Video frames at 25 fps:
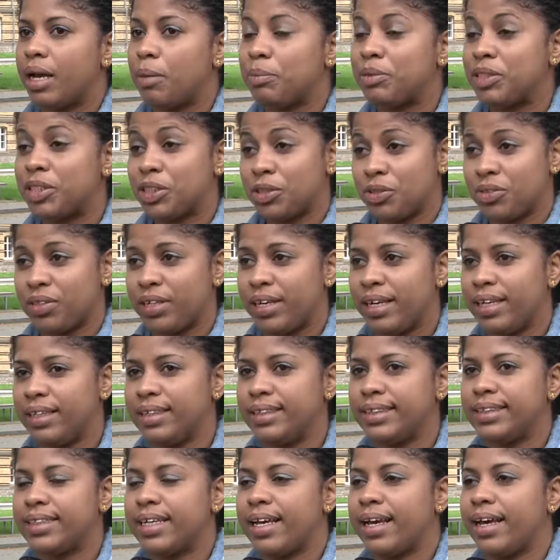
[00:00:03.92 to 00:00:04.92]
I'm a
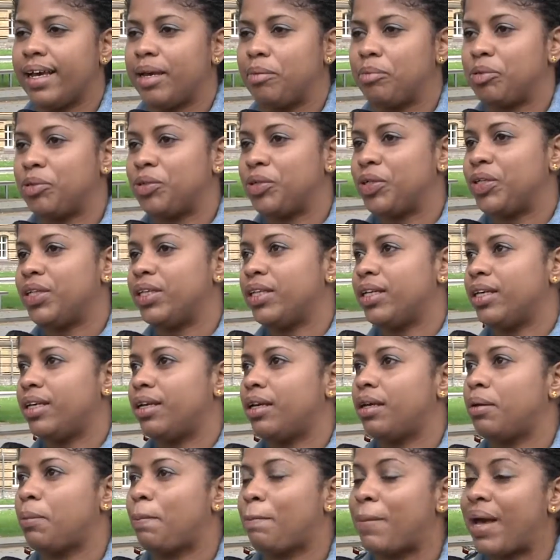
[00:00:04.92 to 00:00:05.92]
student. I'm doing
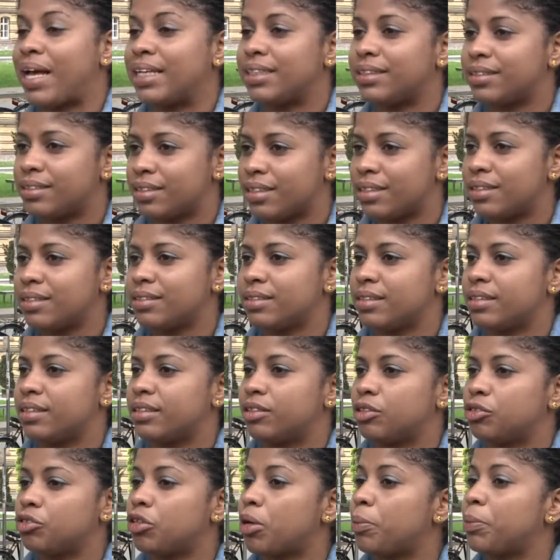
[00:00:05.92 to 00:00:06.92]
the Master's in
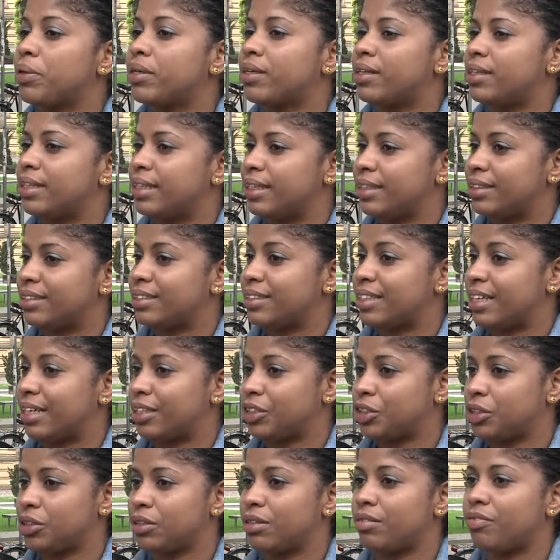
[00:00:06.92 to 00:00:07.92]
Tropical and
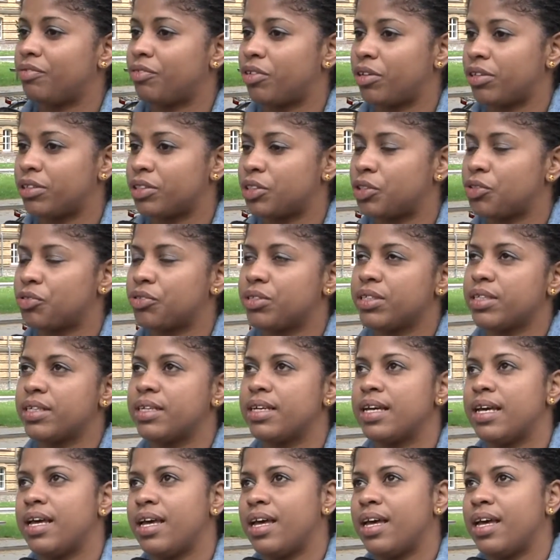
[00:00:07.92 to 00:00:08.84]
International Forestry